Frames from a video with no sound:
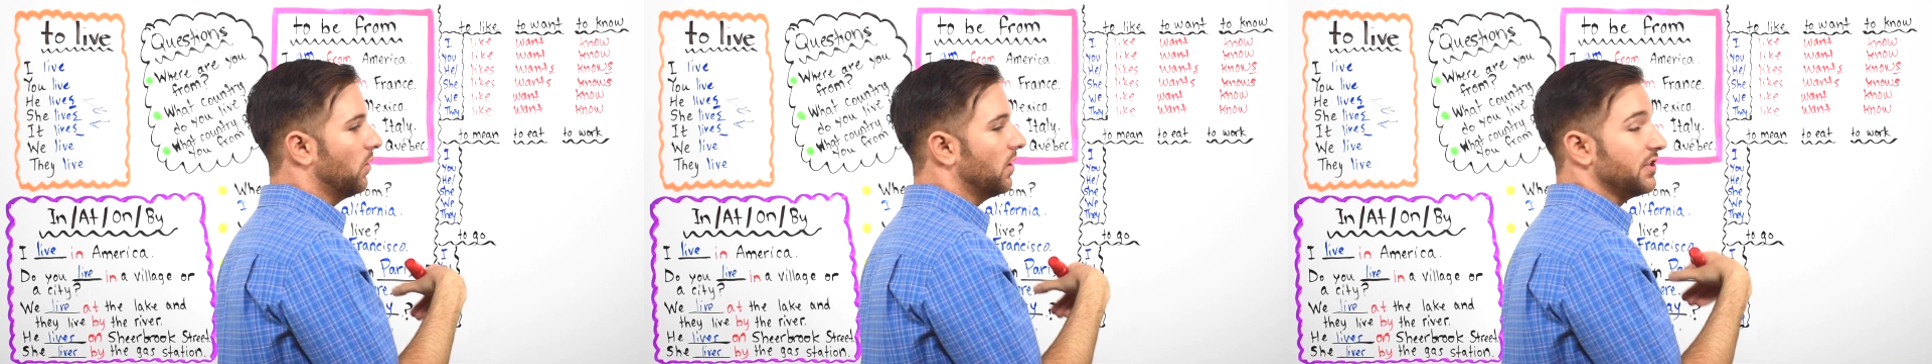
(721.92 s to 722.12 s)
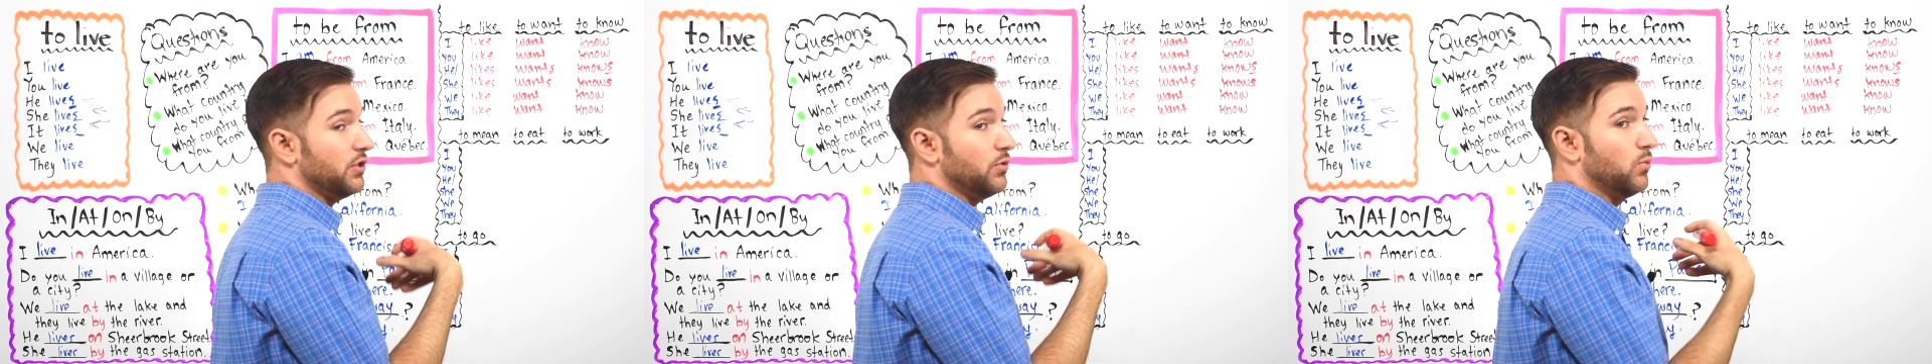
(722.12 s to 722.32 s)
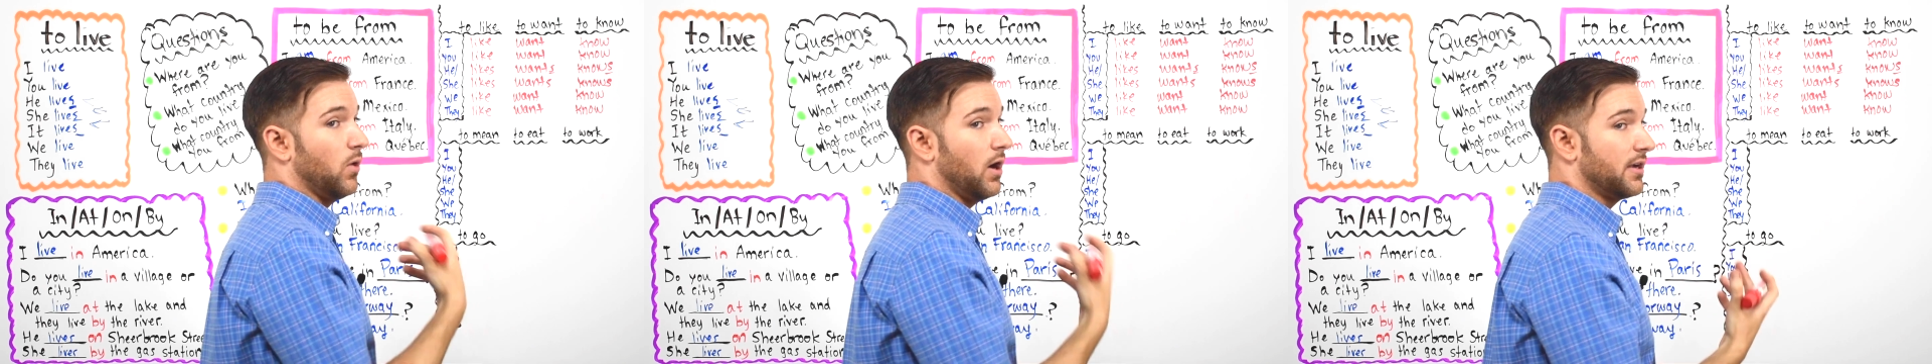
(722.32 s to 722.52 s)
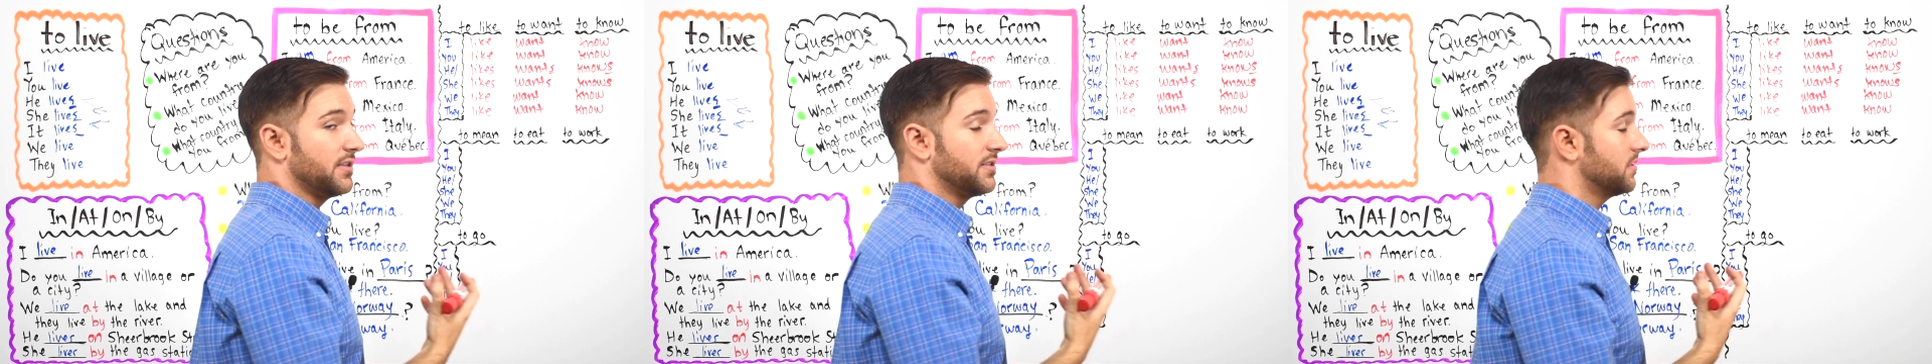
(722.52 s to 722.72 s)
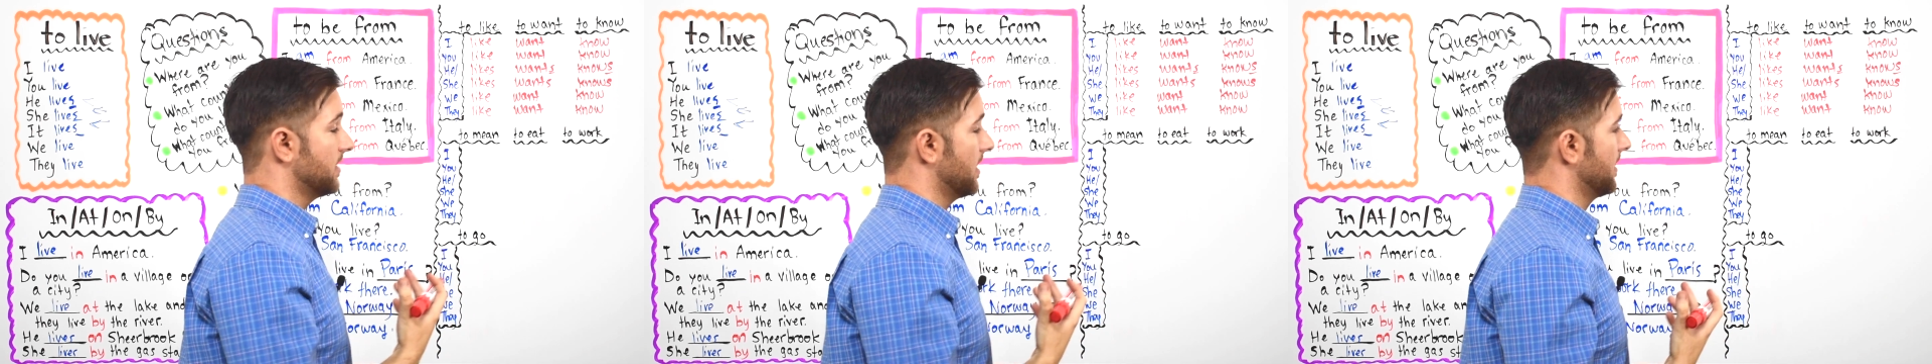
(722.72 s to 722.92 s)
what you want
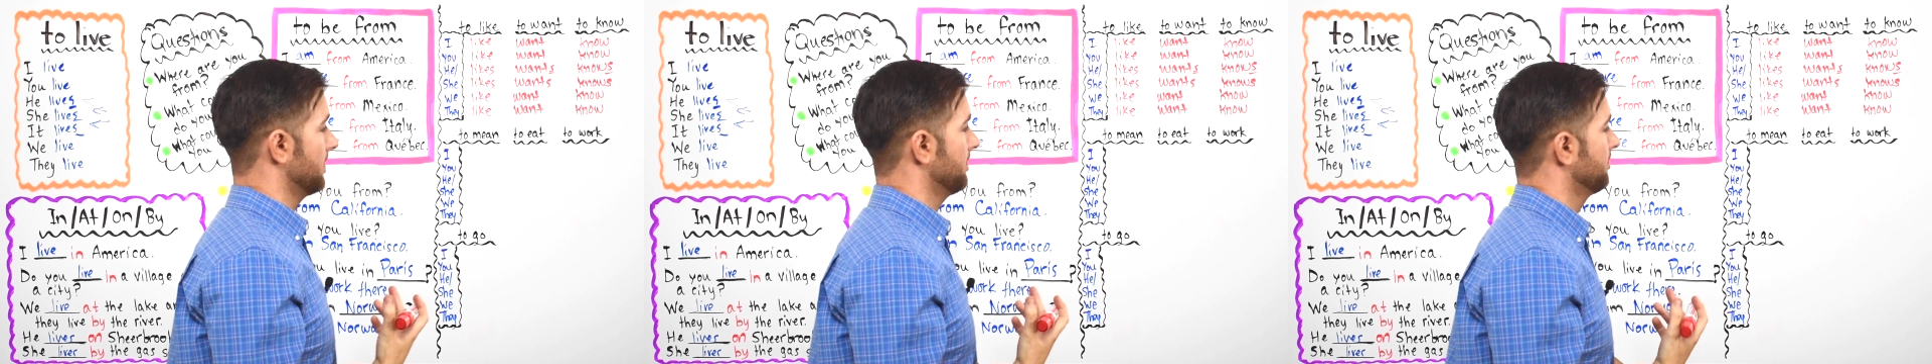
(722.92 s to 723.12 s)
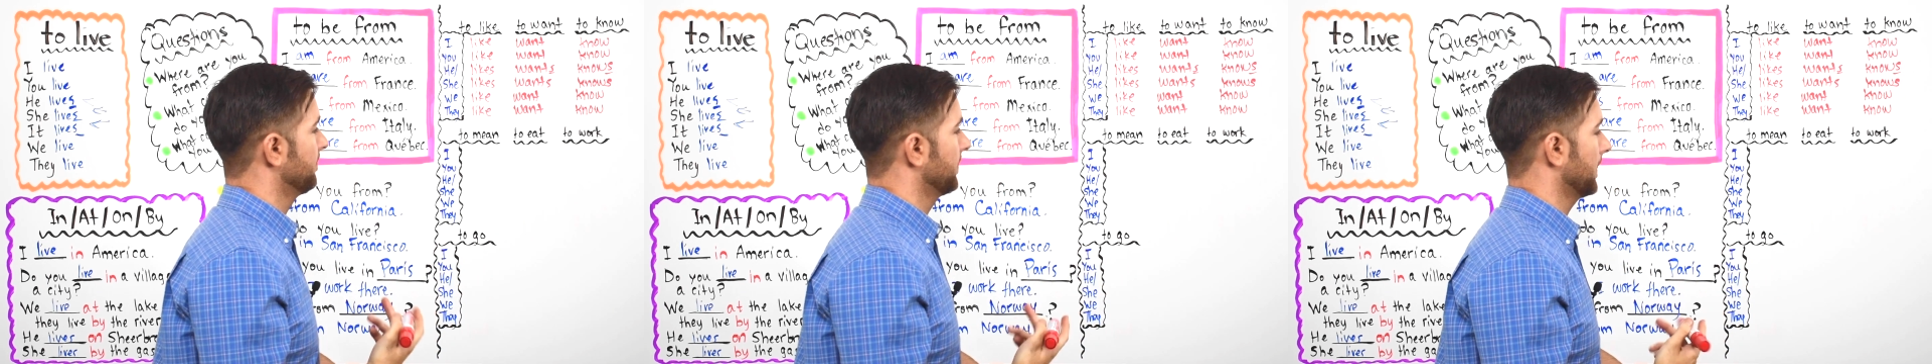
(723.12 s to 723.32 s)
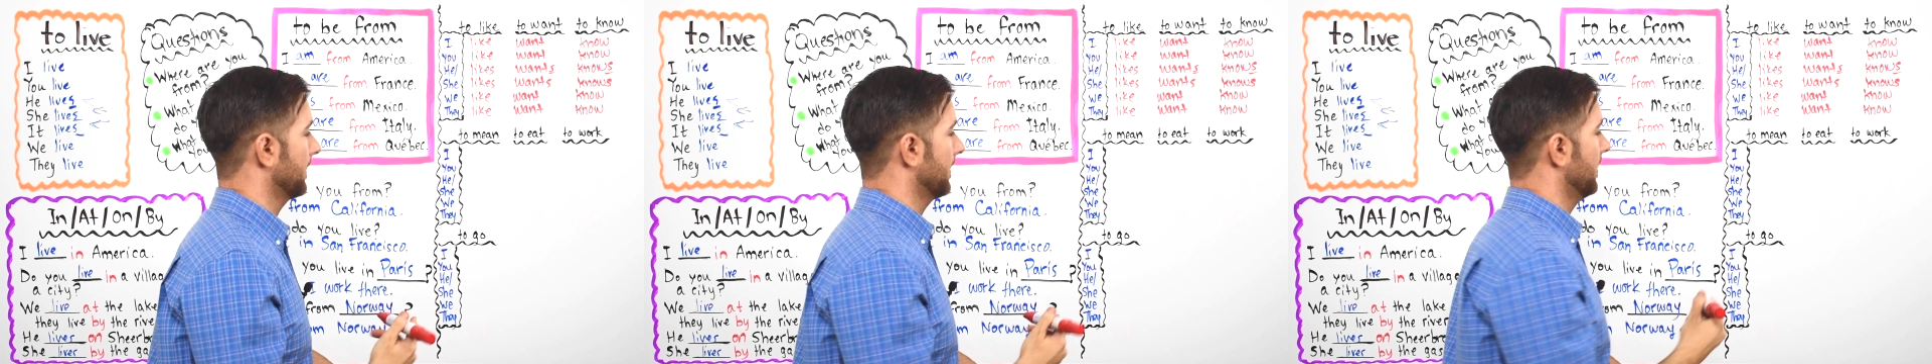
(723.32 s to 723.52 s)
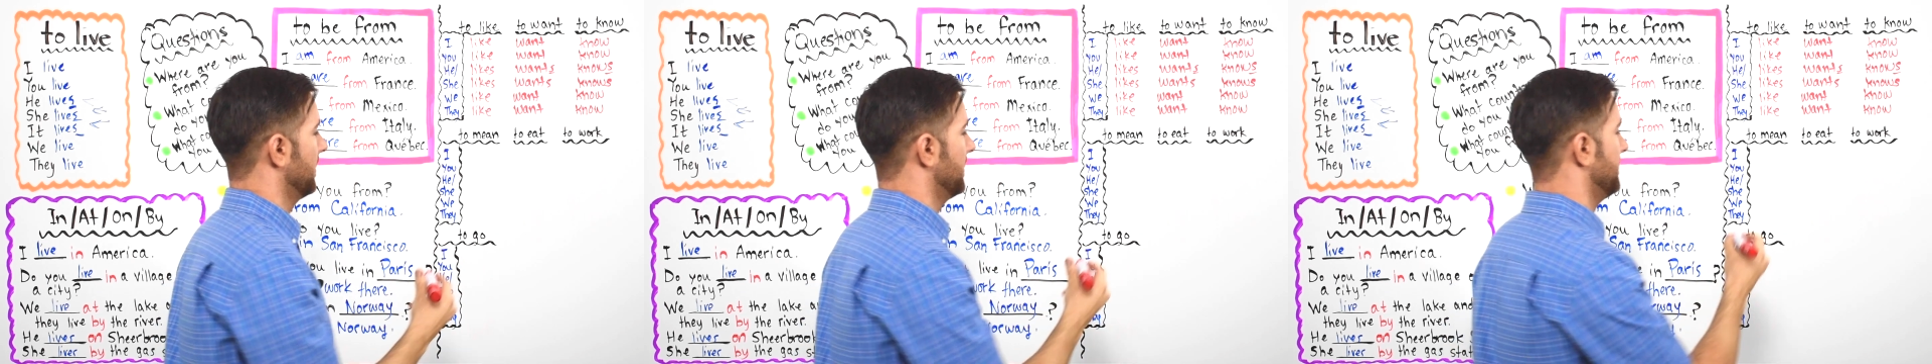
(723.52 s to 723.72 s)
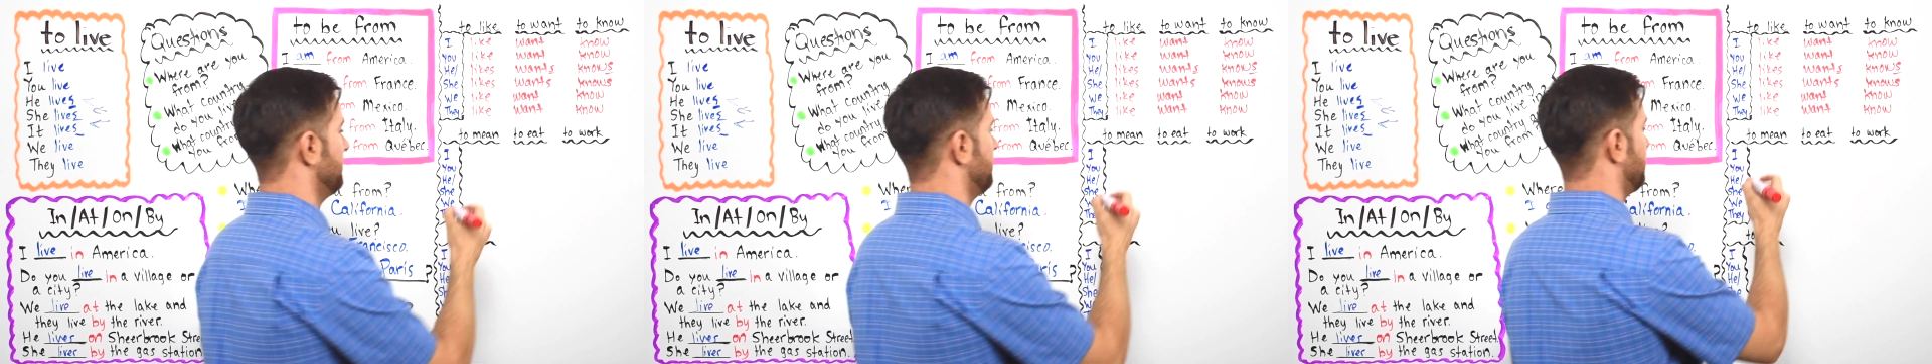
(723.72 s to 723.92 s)
to say.
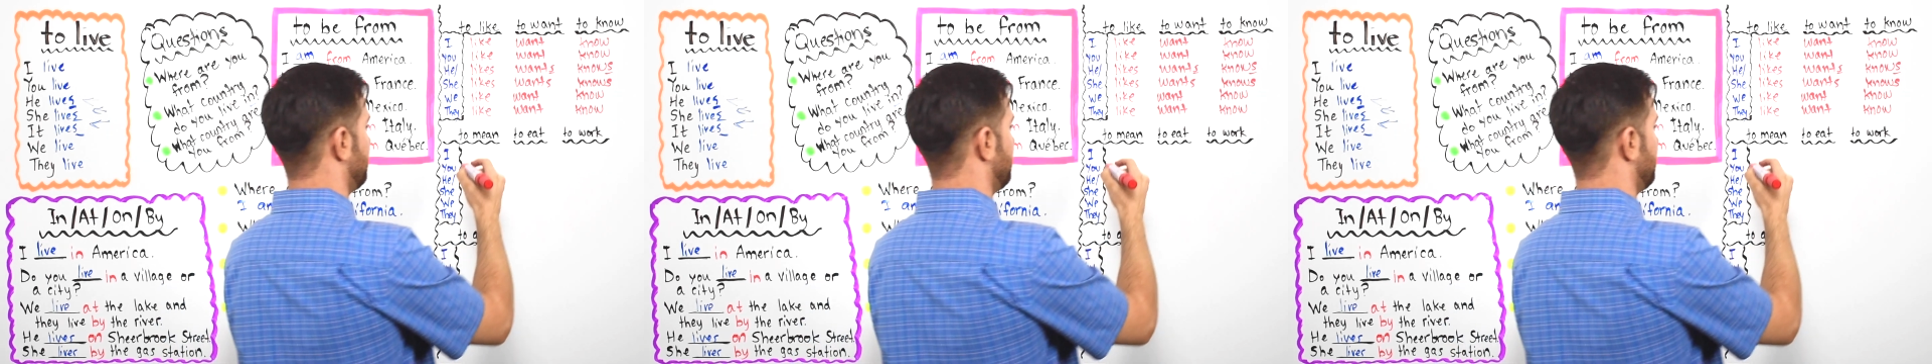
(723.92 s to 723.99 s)
Okay?